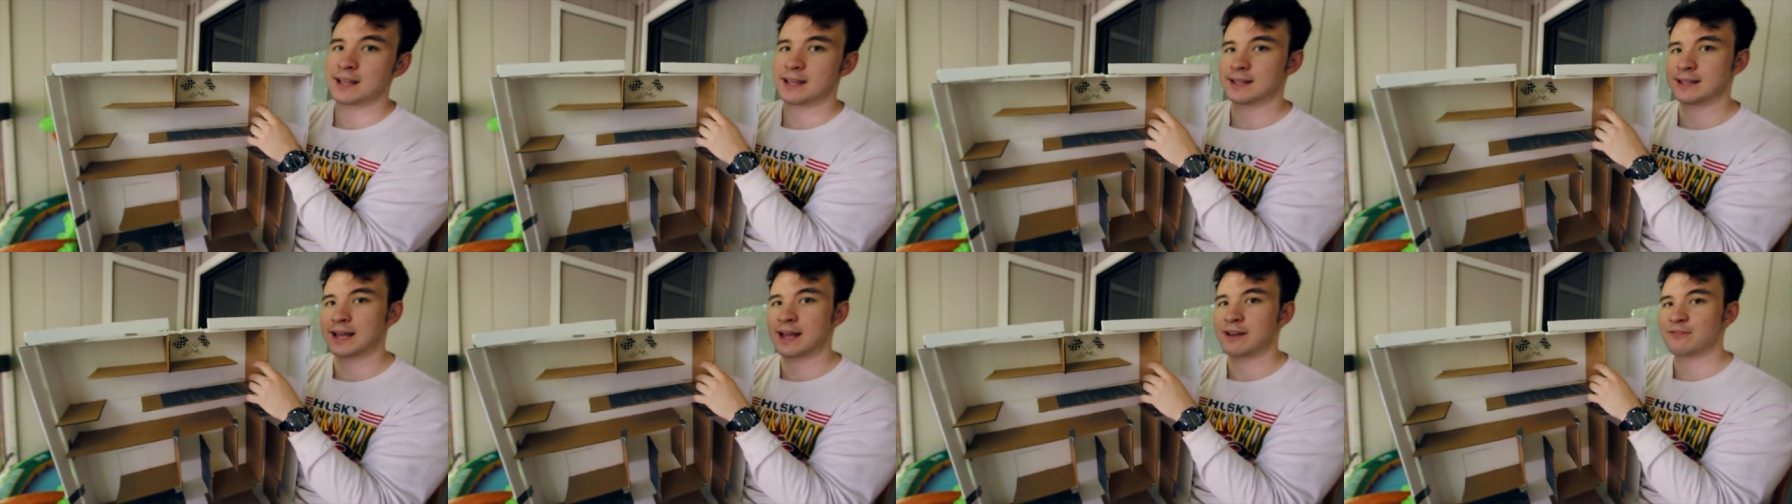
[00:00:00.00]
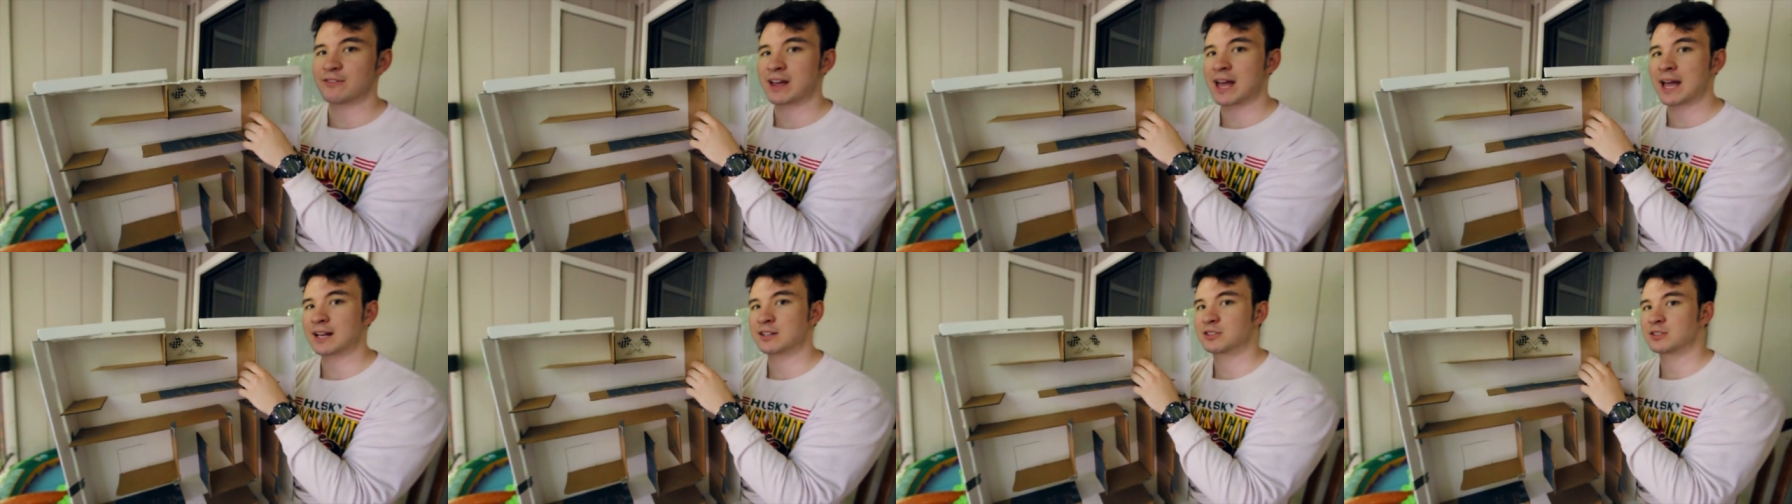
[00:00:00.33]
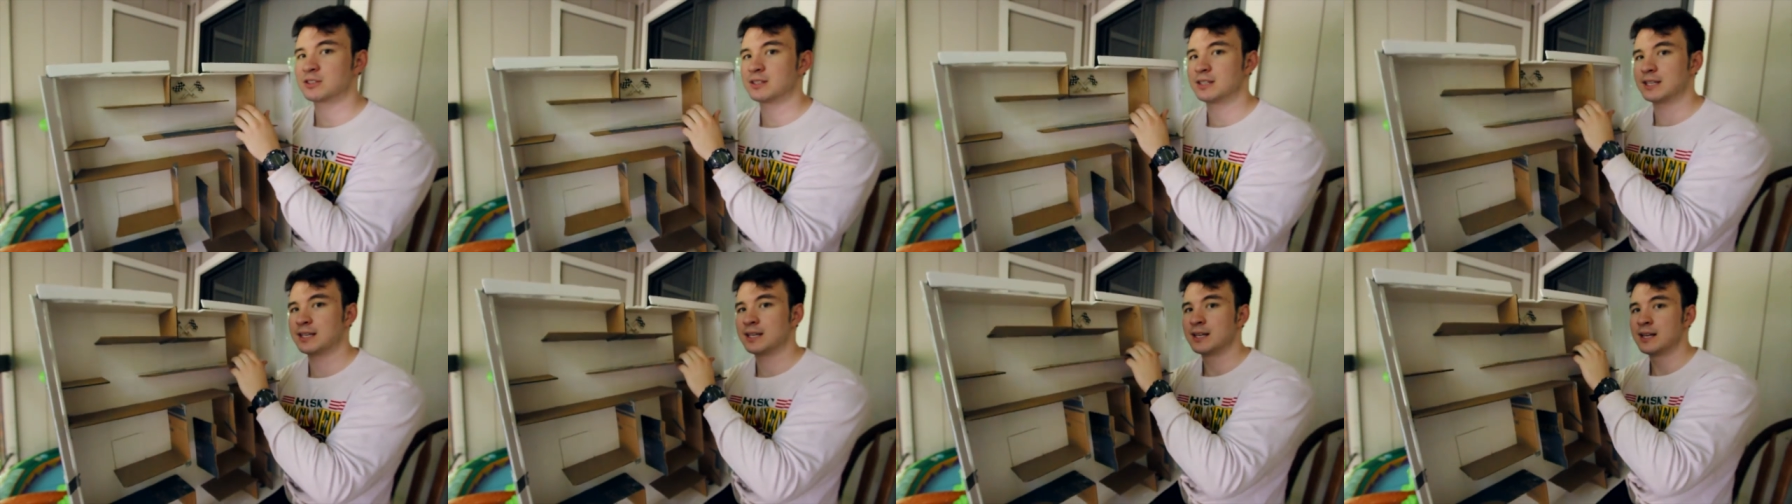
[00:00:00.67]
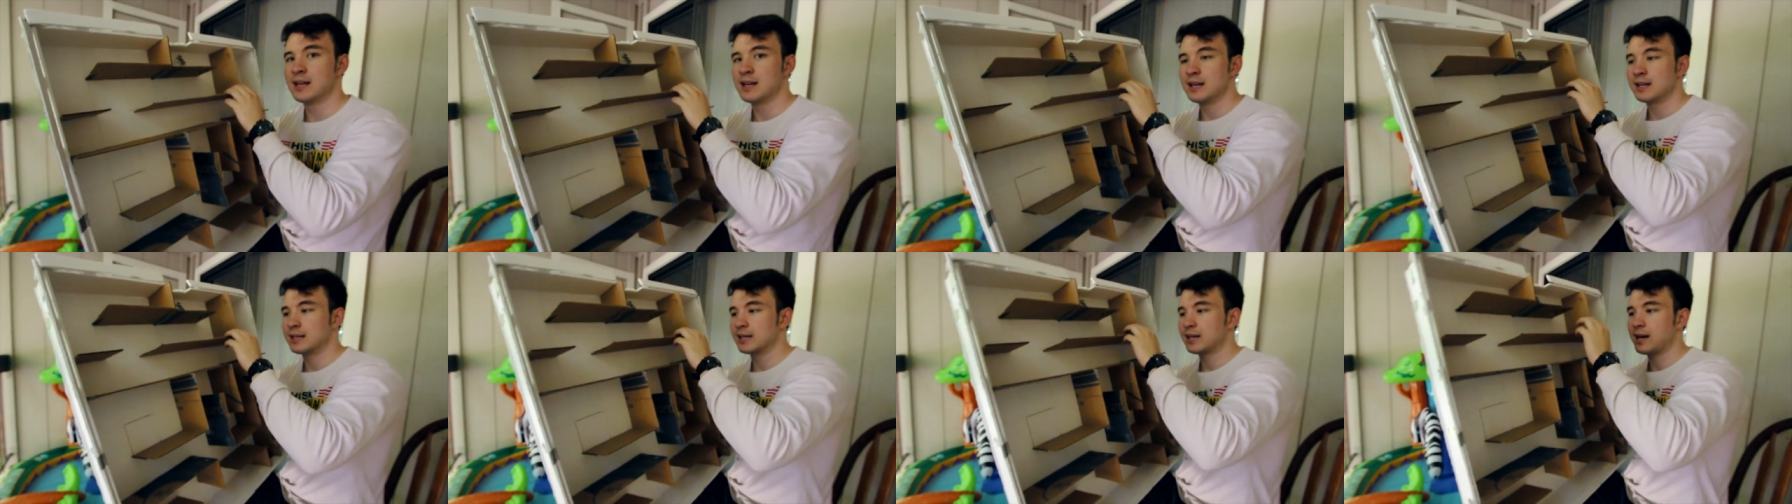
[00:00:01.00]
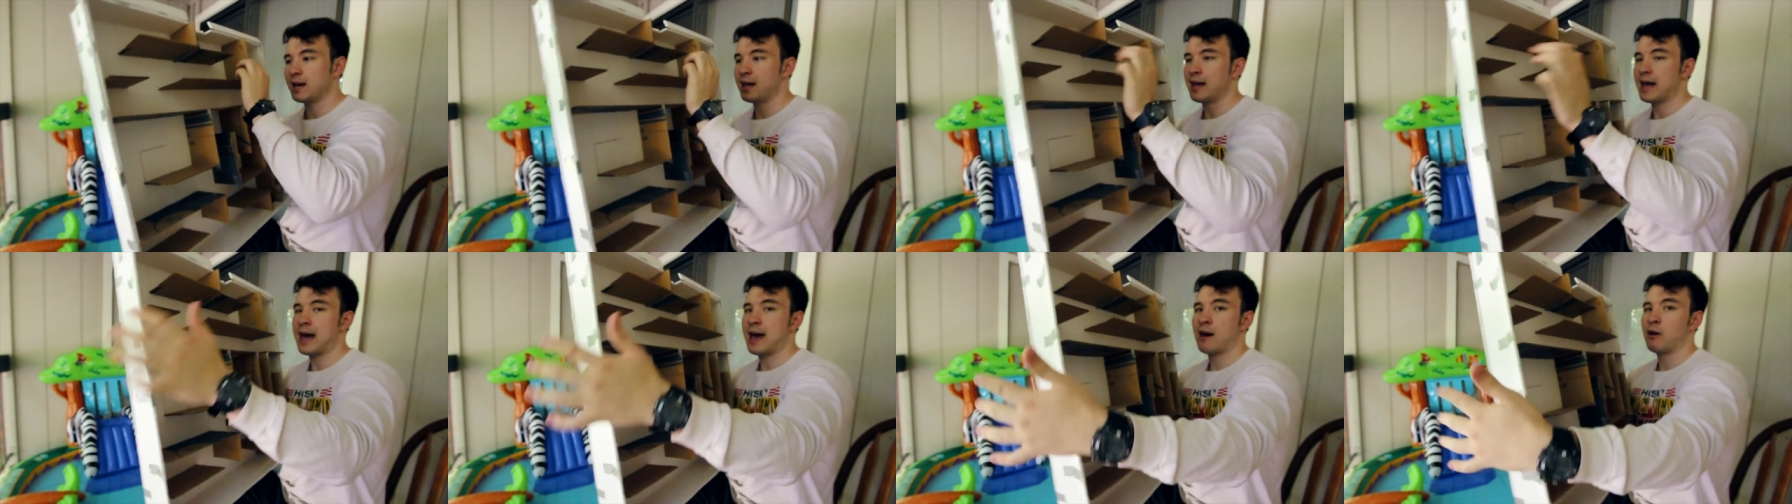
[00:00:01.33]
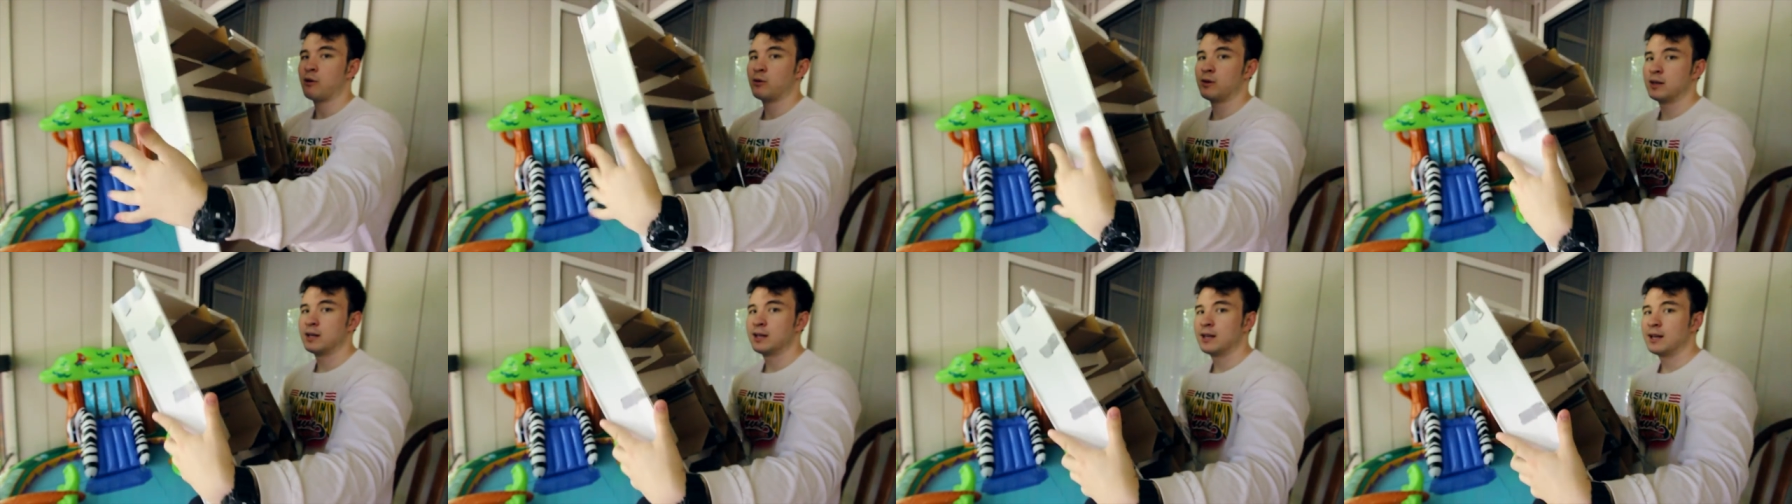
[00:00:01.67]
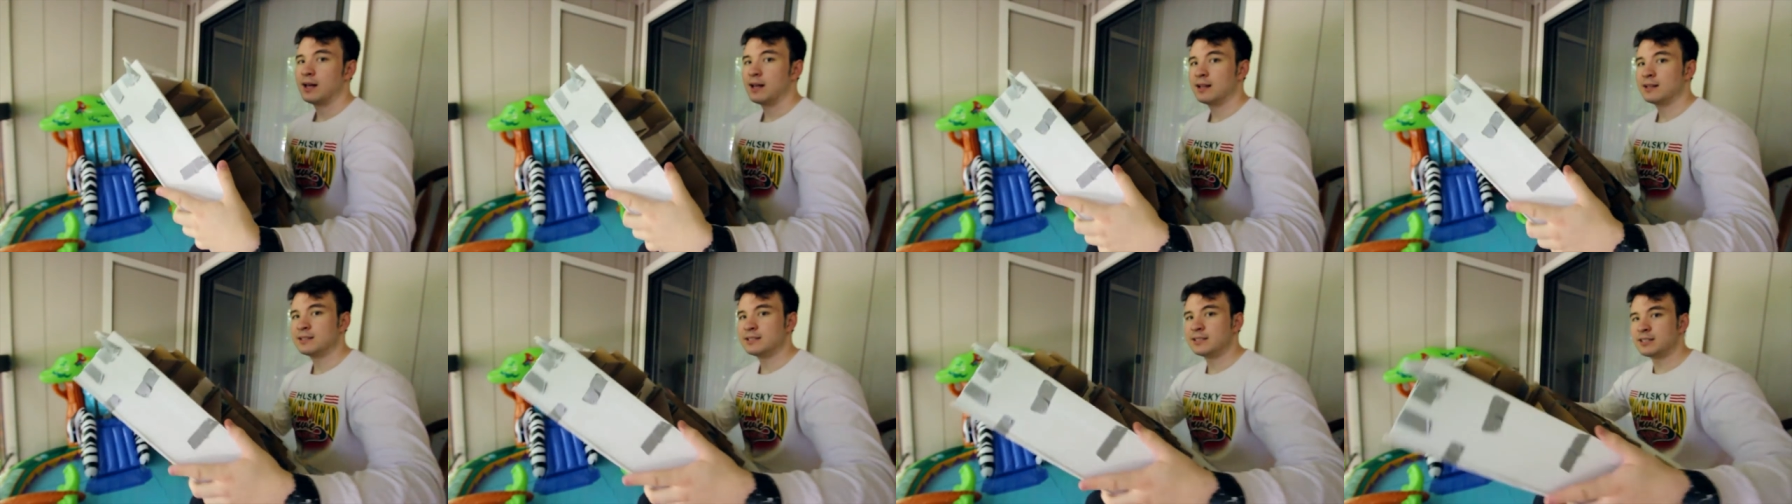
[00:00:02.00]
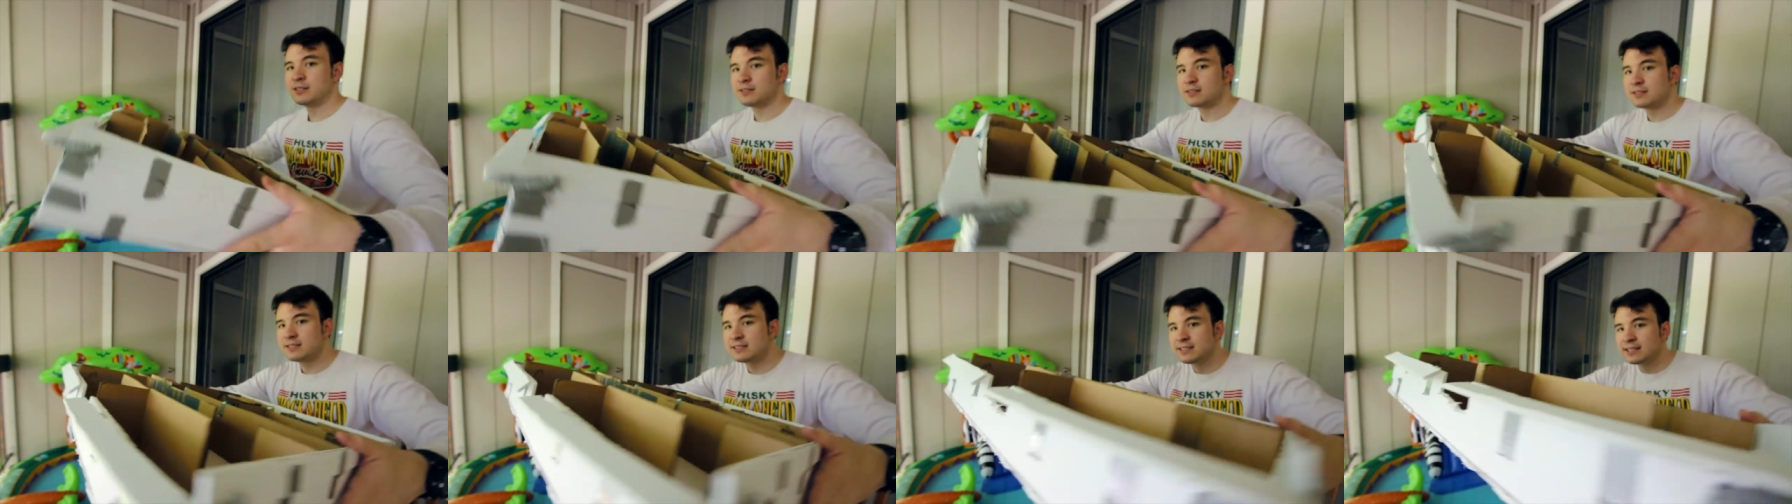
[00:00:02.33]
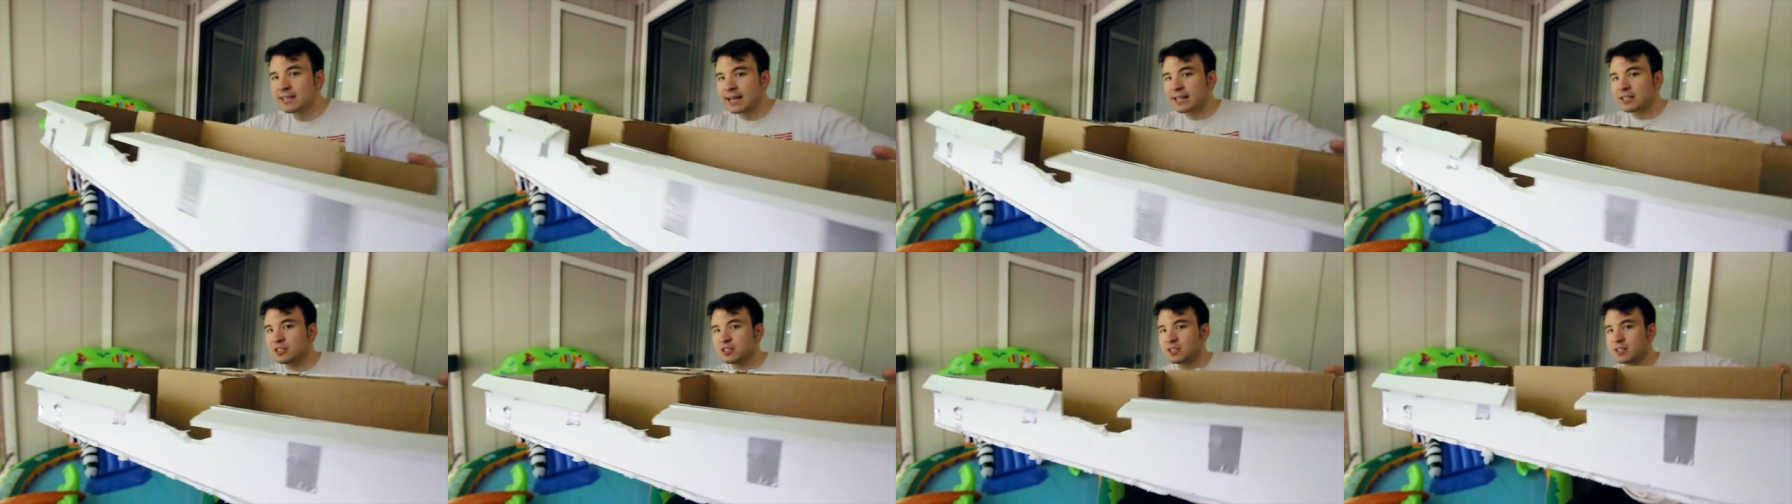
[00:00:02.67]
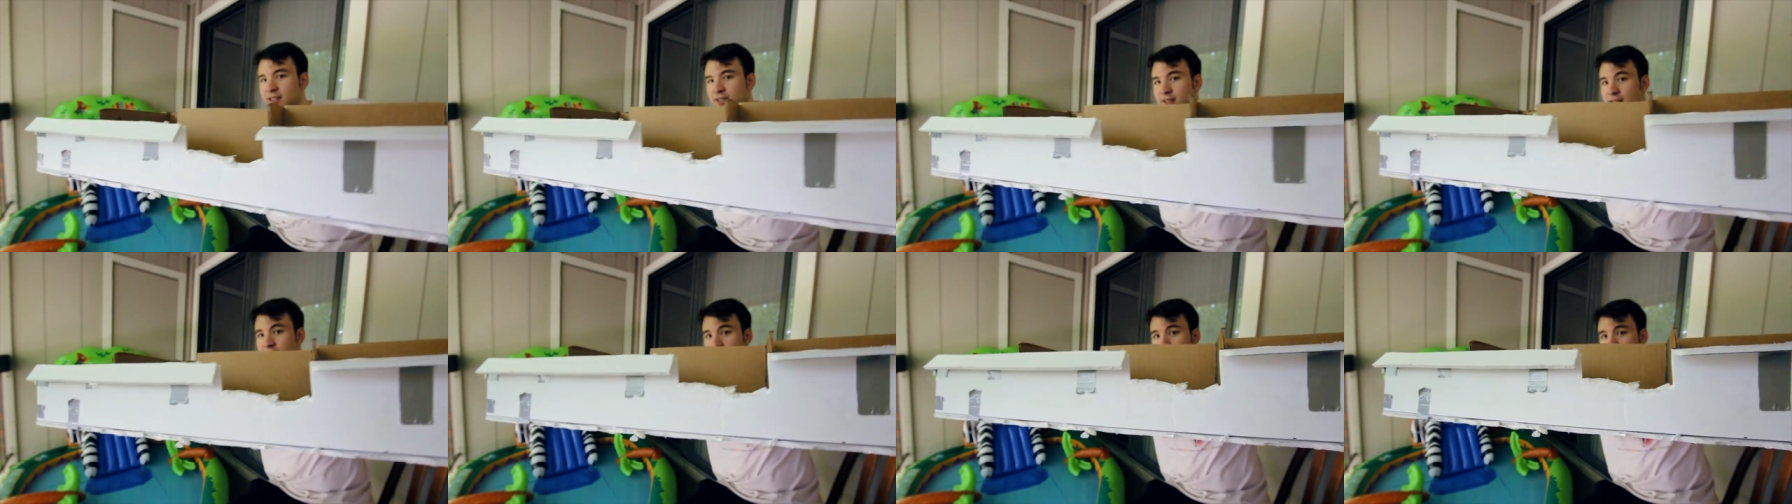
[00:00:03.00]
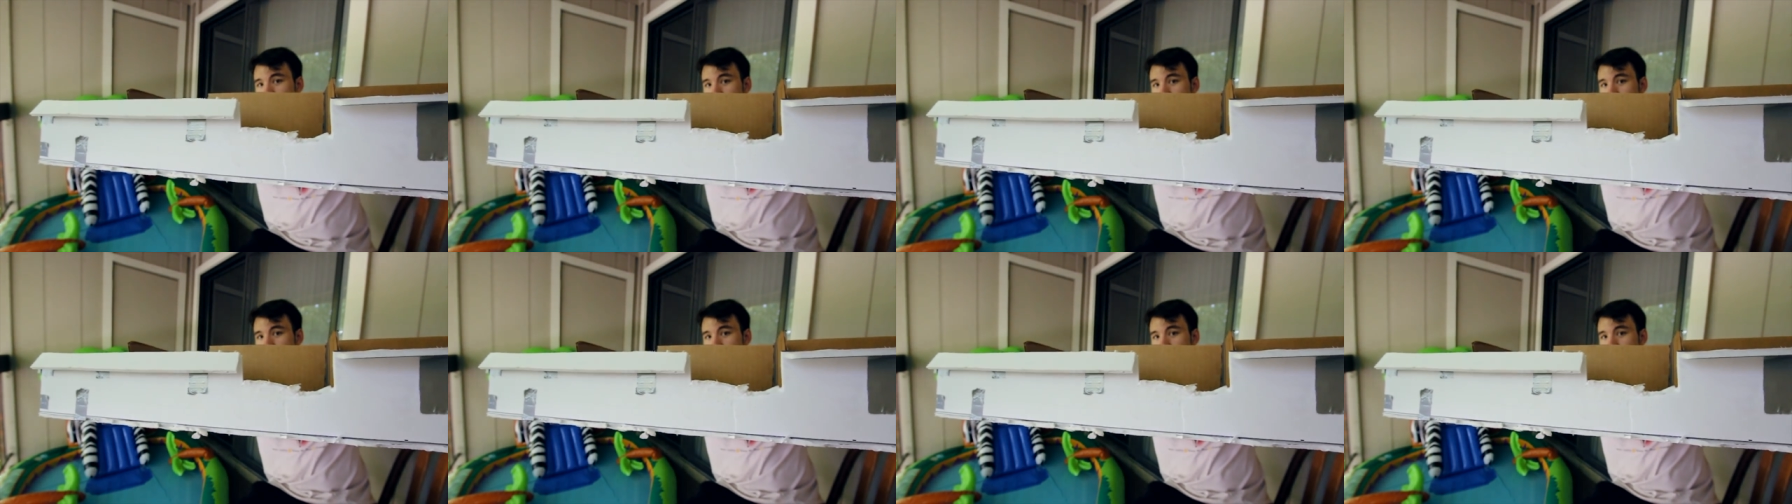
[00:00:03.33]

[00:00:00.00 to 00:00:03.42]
And I've actually cut out a little section